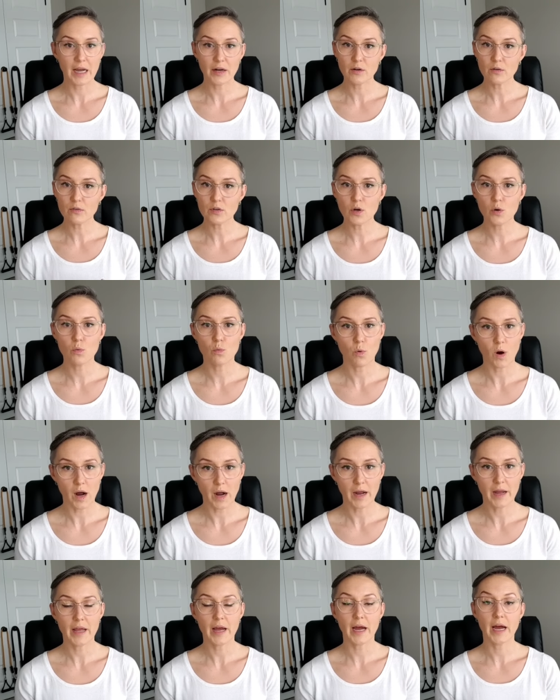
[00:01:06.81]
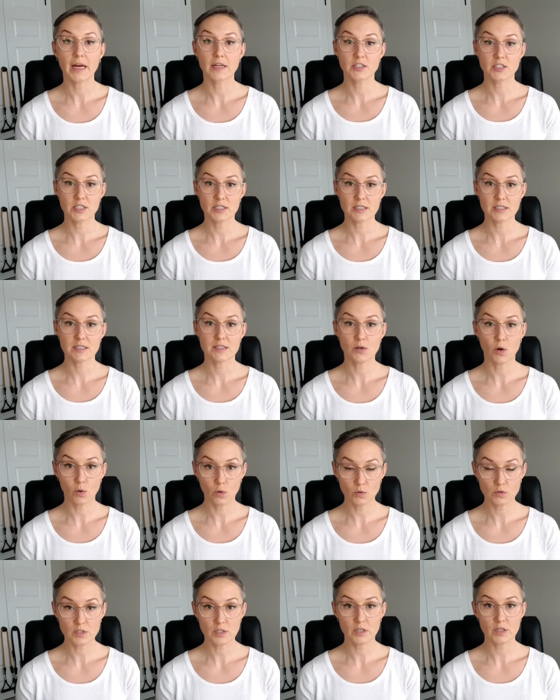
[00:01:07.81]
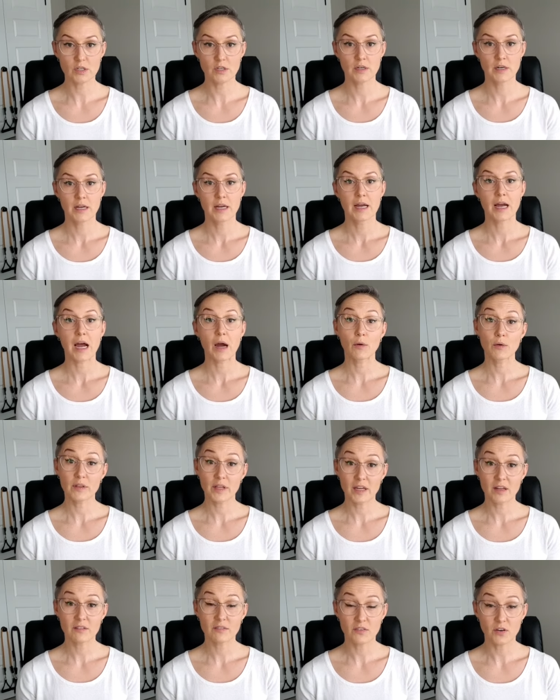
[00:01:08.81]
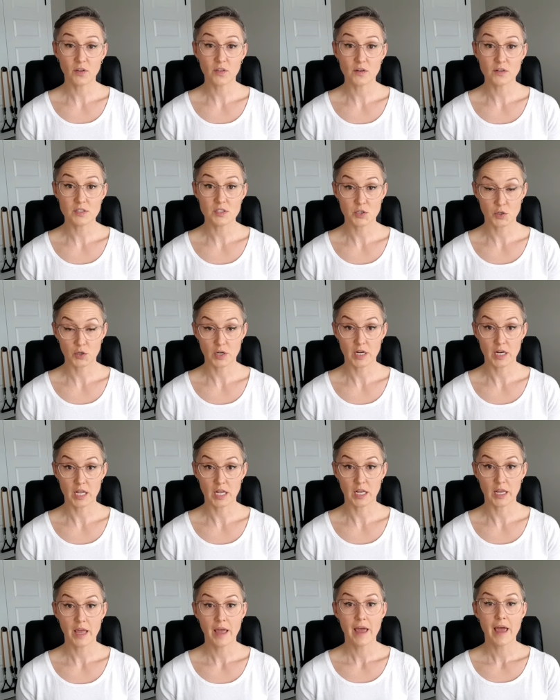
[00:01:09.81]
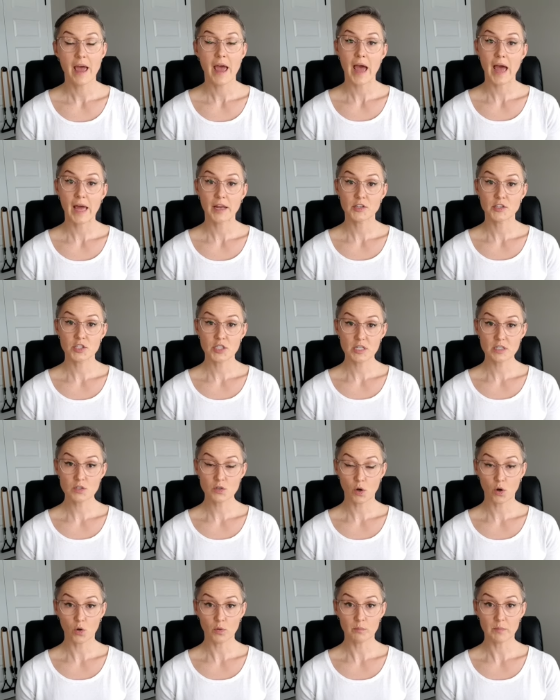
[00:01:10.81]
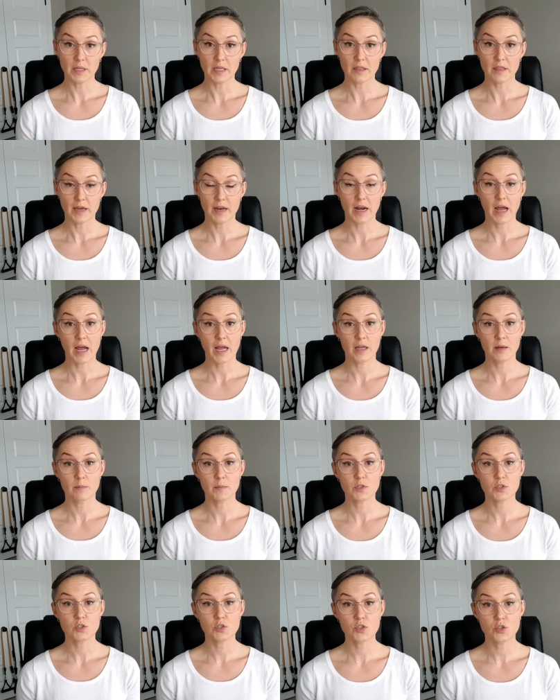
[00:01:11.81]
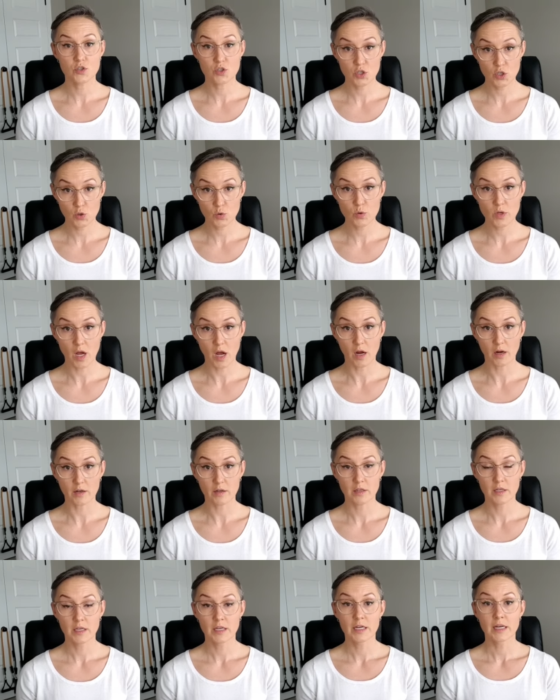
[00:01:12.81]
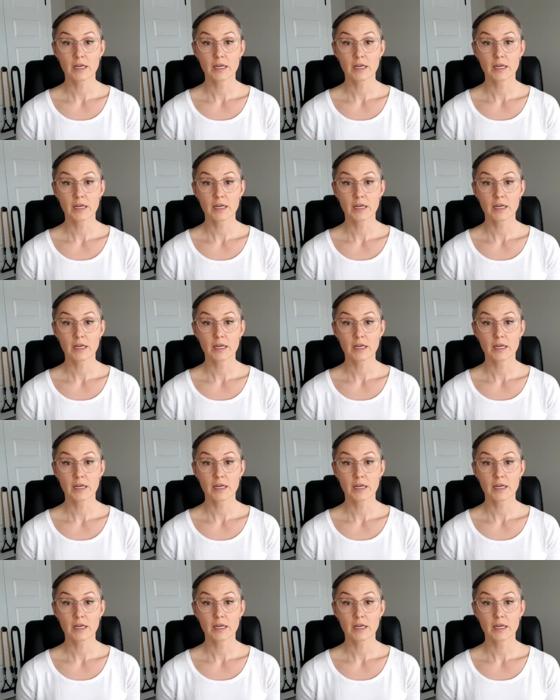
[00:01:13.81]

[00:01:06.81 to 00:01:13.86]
I don't know why, I just told her I would like further screening, and she told me that I am too young